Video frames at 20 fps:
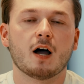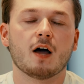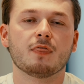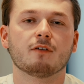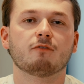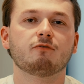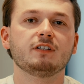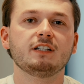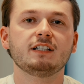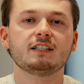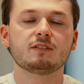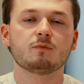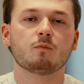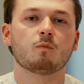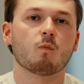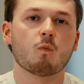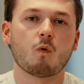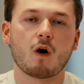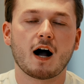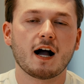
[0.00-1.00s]
And the
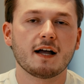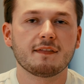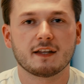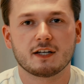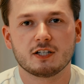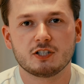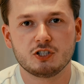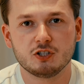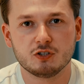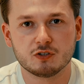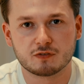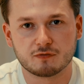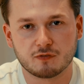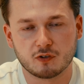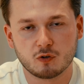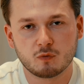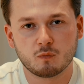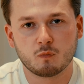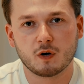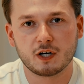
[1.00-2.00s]
reason why that is
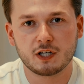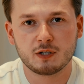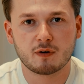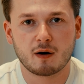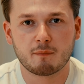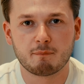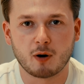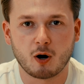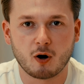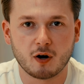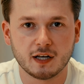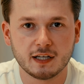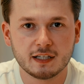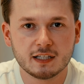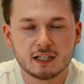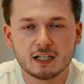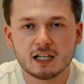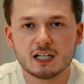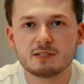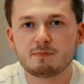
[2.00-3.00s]
useful when you are botting
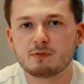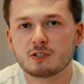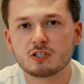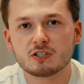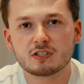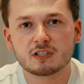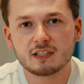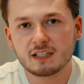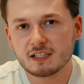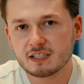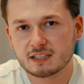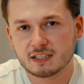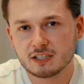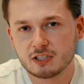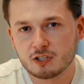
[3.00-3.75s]
is because let's say